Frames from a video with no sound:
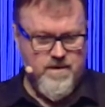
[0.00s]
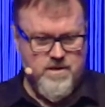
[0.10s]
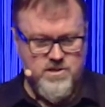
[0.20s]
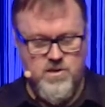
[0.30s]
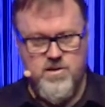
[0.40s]

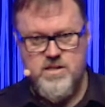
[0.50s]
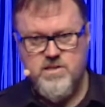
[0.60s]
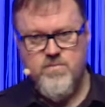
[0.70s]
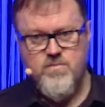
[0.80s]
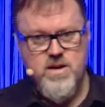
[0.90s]
So there's
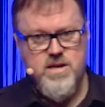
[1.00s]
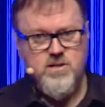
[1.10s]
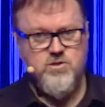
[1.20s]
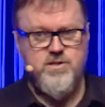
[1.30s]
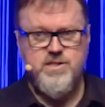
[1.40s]
some really
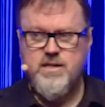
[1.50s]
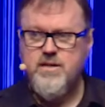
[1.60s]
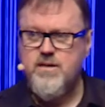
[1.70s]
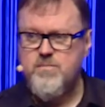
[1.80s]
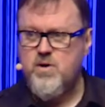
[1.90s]

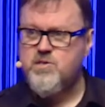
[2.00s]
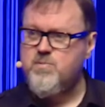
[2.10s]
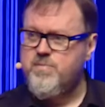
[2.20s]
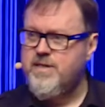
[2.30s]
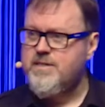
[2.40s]
interesting
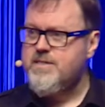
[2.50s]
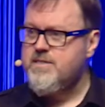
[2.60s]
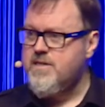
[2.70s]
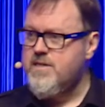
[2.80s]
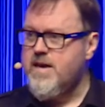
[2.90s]

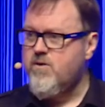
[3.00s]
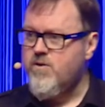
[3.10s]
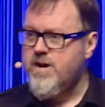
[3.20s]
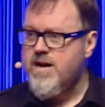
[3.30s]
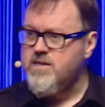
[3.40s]
possibilities that
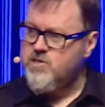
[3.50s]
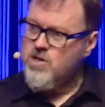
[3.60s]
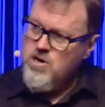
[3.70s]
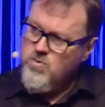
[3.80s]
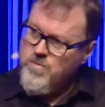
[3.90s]
creates
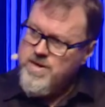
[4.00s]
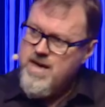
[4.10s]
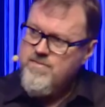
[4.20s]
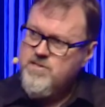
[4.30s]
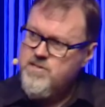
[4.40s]
when we
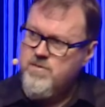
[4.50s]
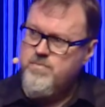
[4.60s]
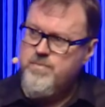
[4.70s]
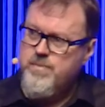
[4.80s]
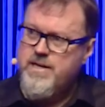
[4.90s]
have this
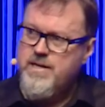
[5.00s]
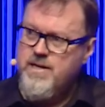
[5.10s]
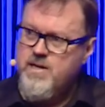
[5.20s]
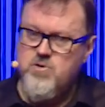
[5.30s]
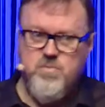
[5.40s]

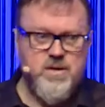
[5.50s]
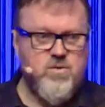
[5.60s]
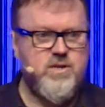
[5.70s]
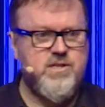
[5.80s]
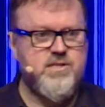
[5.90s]
completely
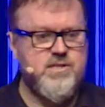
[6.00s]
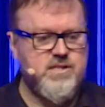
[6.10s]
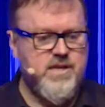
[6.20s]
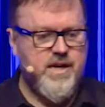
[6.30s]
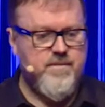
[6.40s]
ubiquitous
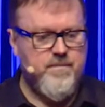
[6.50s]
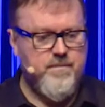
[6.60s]
internet.